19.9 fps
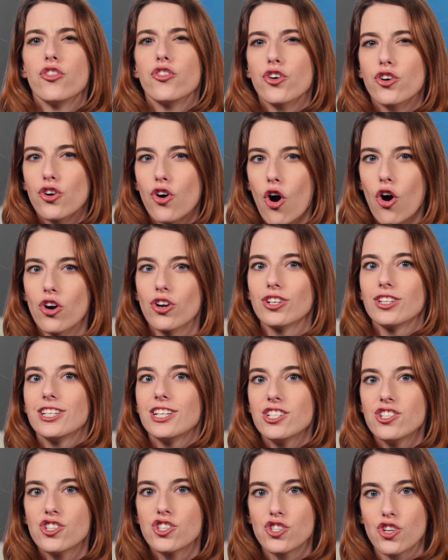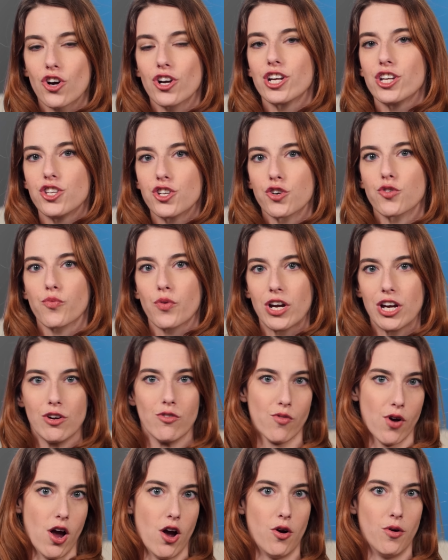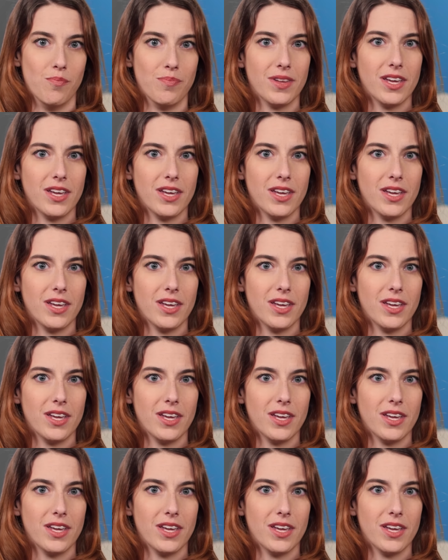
their cartilage started to regrow.